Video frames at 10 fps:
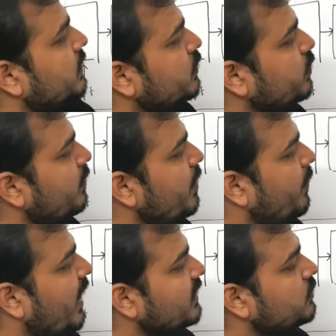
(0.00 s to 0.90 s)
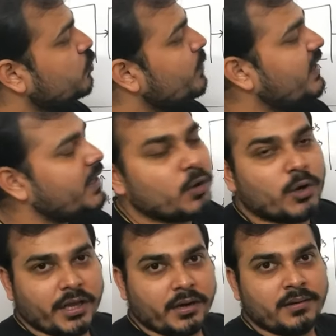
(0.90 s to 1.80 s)
this will be passed to my
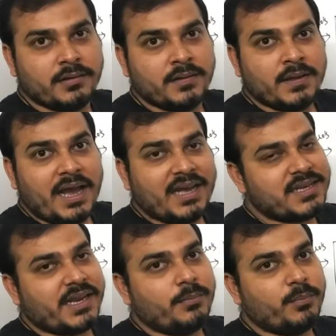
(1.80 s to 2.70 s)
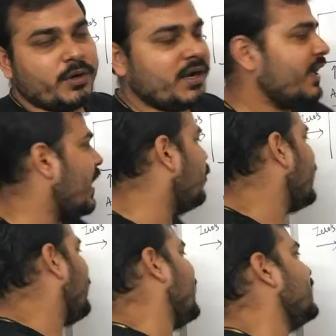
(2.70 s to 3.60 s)
decoder as an input like how we
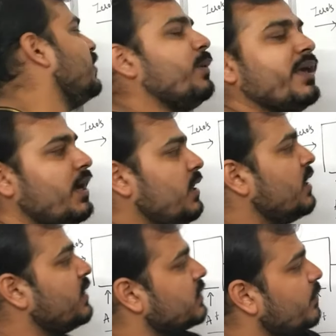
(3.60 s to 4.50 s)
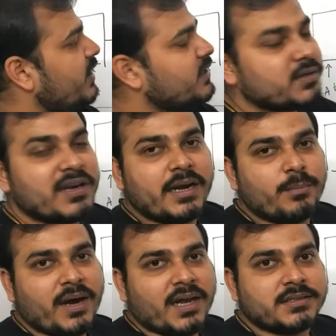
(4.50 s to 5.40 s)
are passing over here similarly this will get
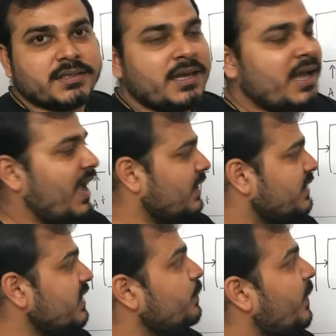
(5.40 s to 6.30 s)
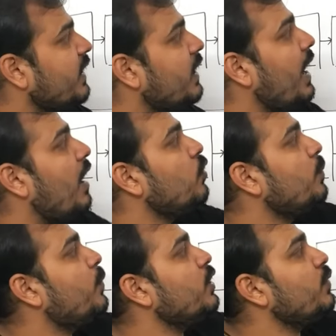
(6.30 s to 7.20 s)
passed and this particular
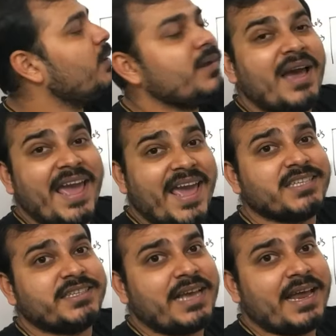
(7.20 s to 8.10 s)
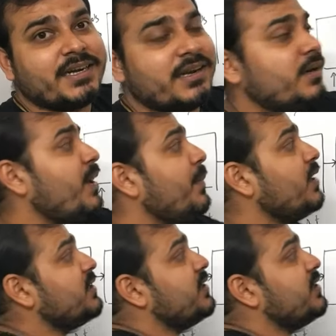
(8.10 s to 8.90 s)
output will be my x character remember this